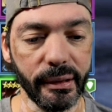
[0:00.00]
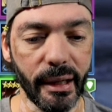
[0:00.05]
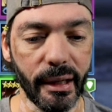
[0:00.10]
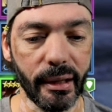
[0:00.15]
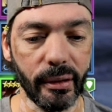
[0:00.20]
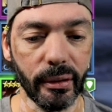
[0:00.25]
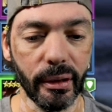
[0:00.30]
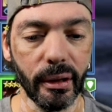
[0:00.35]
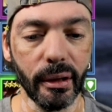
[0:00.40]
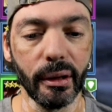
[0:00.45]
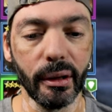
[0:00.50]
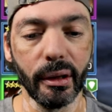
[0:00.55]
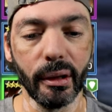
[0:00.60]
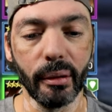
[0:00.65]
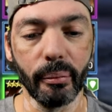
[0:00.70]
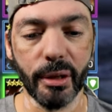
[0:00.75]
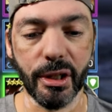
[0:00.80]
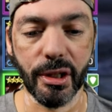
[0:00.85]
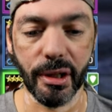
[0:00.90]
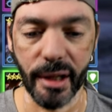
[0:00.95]
now,
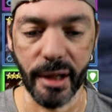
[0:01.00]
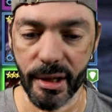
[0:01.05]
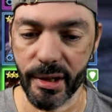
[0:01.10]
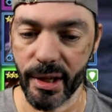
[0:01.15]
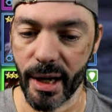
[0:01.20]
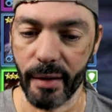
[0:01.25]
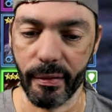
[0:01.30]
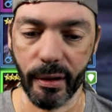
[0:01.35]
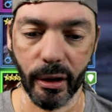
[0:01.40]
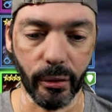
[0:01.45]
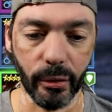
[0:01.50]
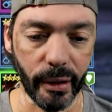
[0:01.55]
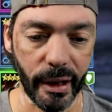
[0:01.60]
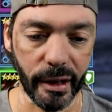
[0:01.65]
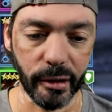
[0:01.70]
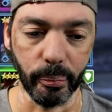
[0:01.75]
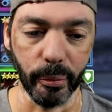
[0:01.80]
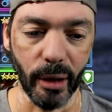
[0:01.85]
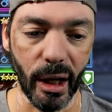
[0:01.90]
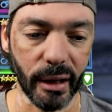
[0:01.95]
but she does have a
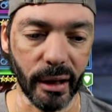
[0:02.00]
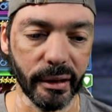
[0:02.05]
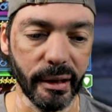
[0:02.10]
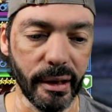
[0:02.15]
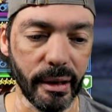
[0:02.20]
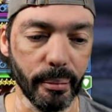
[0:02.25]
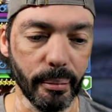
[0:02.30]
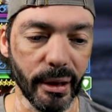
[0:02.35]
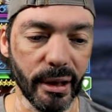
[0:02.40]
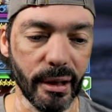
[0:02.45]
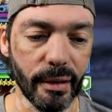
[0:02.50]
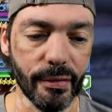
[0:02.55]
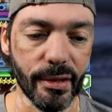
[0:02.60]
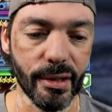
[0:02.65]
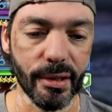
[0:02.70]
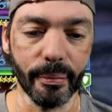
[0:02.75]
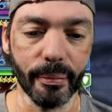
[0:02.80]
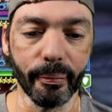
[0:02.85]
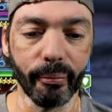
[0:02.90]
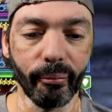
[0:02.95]
great block
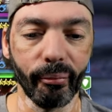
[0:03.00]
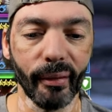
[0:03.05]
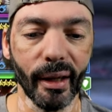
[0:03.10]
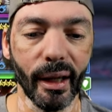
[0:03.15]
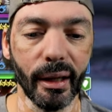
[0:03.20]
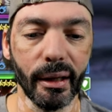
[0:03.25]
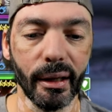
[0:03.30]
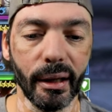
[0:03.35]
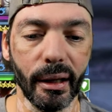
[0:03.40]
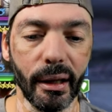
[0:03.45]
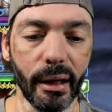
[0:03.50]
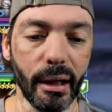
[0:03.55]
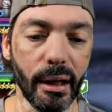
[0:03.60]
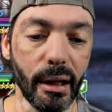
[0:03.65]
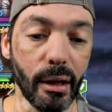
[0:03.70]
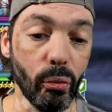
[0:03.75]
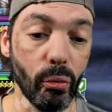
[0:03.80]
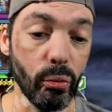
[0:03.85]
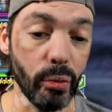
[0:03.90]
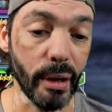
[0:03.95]
debuffs,
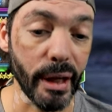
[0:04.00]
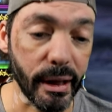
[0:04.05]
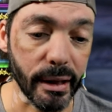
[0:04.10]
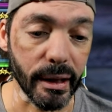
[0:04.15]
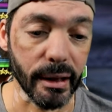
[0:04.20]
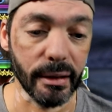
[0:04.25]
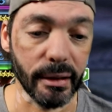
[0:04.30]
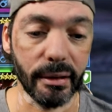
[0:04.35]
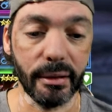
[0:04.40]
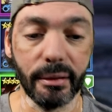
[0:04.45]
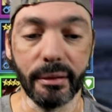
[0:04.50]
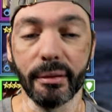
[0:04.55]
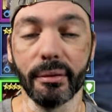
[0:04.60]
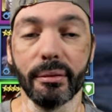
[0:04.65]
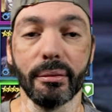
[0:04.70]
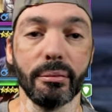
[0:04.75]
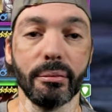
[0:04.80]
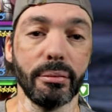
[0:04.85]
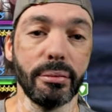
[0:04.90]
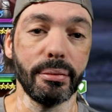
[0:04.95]
weaken,
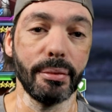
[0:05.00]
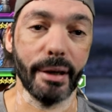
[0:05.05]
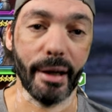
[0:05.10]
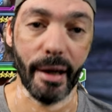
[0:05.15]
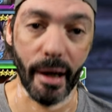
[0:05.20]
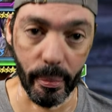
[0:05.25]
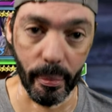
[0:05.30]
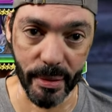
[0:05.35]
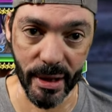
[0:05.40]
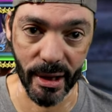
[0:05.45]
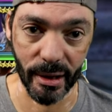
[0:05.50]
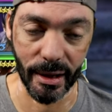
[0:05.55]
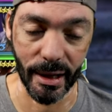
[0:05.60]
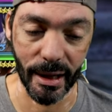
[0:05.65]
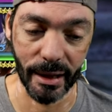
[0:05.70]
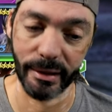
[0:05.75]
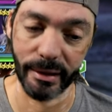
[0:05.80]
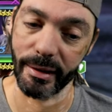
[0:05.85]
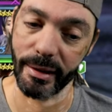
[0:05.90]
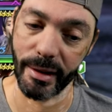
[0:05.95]
what helps a
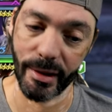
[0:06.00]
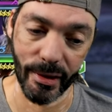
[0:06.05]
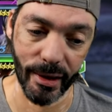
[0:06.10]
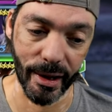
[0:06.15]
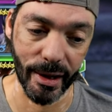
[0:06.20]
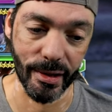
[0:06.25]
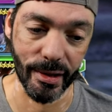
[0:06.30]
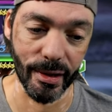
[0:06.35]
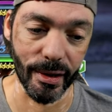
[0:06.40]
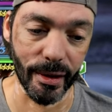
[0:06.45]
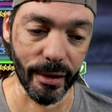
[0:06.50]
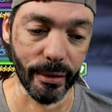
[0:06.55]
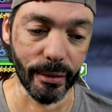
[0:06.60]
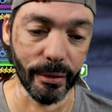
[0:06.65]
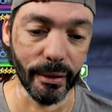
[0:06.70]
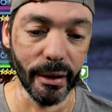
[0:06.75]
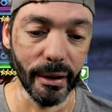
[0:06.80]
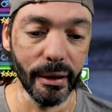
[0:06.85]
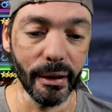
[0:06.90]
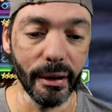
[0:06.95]
lot, as you guys know,
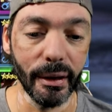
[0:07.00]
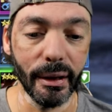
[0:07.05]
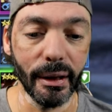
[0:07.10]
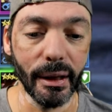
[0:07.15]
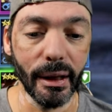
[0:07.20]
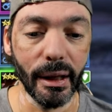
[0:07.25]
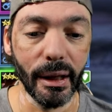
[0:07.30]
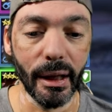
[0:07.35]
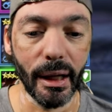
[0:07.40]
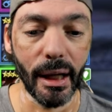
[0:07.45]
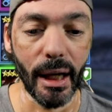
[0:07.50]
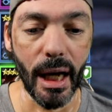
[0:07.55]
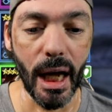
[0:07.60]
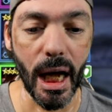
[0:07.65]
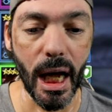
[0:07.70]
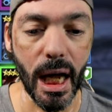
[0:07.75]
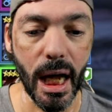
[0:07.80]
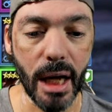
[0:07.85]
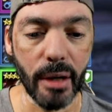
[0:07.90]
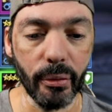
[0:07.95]

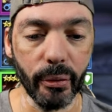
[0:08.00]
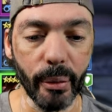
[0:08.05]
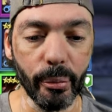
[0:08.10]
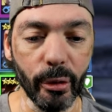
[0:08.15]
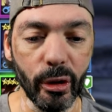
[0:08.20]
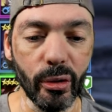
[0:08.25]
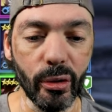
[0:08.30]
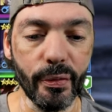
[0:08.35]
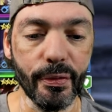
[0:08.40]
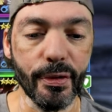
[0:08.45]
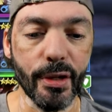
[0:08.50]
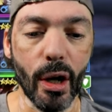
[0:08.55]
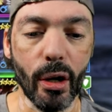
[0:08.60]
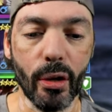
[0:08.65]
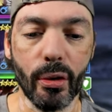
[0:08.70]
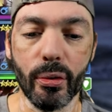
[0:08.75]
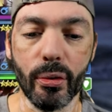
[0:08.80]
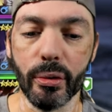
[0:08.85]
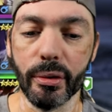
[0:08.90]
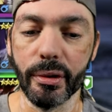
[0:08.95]
and removes
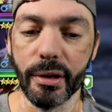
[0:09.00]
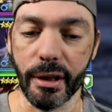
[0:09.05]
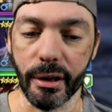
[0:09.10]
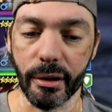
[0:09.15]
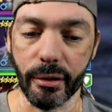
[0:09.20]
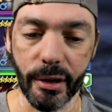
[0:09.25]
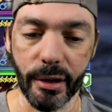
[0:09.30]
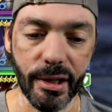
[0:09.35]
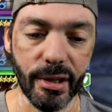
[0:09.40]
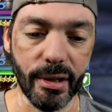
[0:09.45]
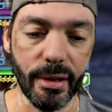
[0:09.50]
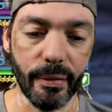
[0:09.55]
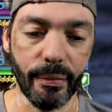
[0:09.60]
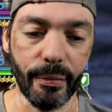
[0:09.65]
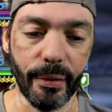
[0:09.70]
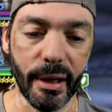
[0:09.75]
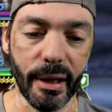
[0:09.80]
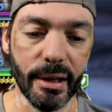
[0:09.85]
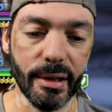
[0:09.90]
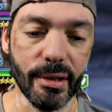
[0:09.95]
all increased
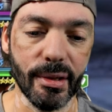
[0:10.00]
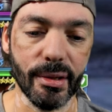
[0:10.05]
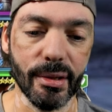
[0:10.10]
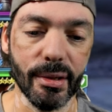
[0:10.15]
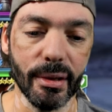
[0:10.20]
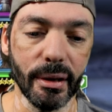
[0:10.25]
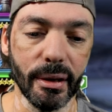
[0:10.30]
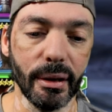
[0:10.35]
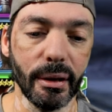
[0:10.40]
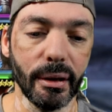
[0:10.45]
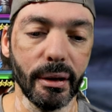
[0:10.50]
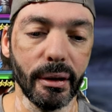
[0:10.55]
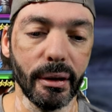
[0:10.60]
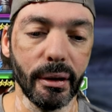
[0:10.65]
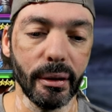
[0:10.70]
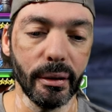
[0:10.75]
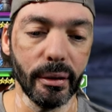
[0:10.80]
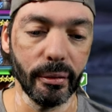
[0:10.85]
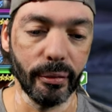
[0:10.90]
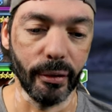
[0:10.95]
defense
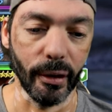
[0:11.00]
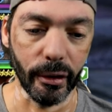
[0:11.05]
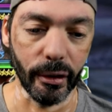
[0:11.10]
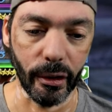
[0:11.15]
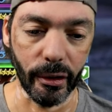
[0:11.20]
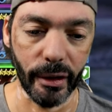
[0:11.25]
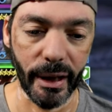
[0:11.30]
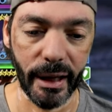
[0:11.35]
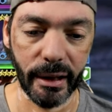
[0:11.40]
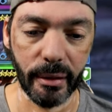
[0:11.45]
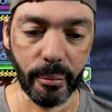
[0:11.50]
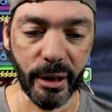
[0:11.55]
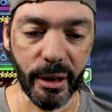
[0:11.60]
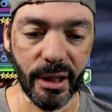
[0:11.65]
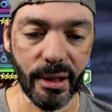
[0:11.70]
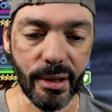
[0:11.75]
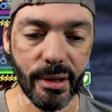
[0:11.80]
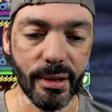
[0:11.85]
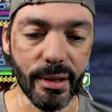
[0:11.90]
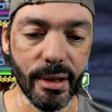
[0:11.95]
from all
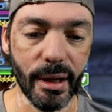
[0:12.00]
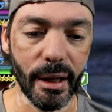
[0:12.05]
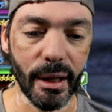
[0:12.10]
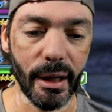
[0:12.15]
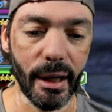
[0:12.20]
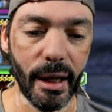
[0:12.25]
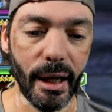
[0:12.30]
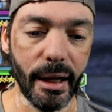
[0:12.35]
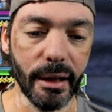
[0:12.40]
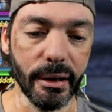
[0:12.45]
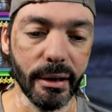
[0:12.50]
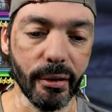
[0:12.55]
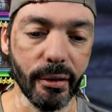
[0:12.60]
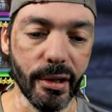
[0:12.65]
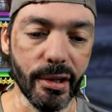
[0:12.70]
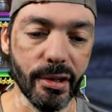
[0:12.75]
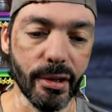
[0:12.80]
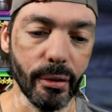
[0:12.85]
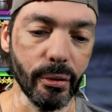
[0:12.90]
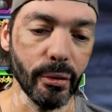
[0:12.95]
enemies and
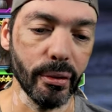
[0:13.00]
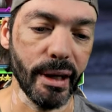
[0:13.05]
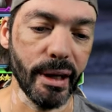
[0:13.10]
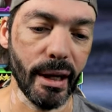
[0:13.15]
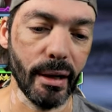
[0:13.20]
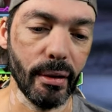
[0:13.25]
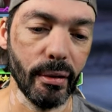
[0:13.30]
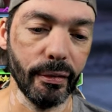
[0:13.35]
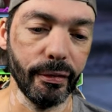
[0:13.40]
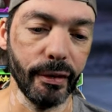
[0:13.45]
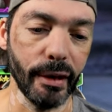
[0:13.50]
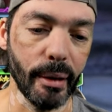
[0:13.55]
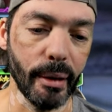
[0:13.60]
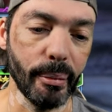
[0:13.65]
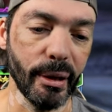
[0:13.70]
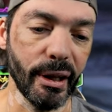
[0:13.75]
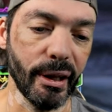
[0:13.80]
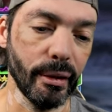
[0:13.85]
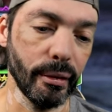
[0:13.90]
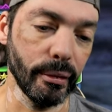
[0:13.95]
decreased the cooldown of
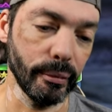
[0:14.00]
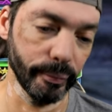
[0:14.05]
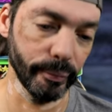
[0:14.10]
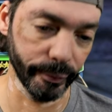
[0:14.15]
Laybear.